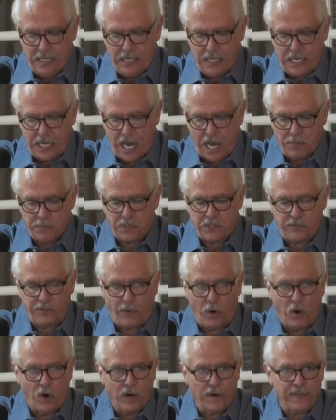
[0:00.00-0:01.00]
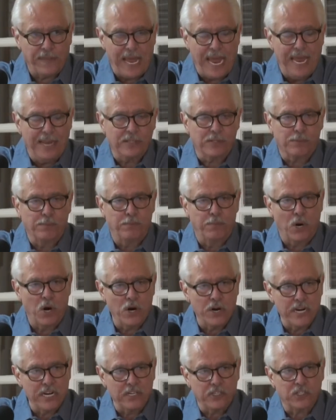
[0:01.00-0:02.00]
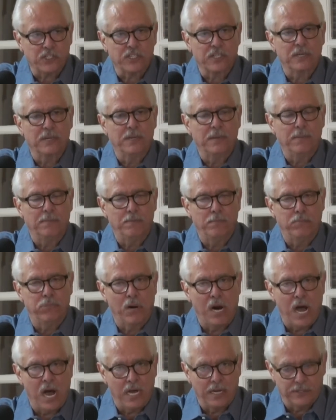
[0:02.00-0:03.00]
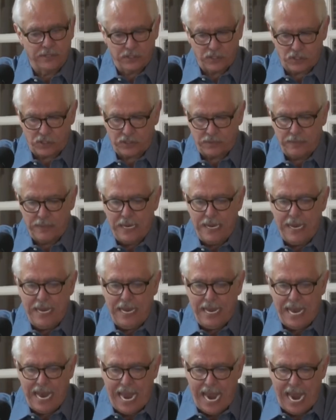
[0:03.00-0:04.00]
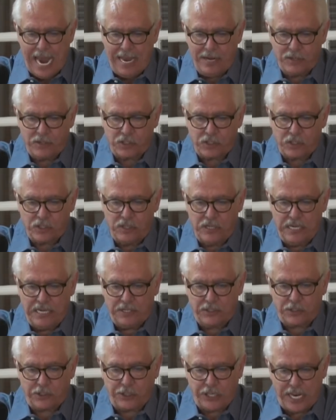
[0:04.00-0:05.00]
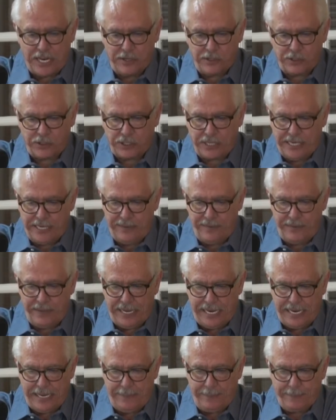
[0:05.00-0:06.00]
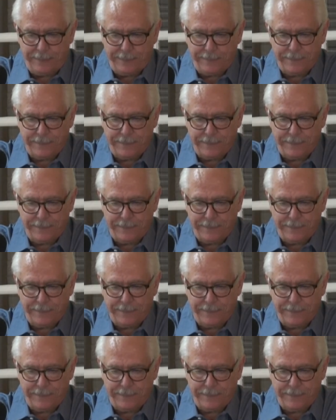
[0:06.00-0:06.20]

comes forth as burnished bronze, as it says in the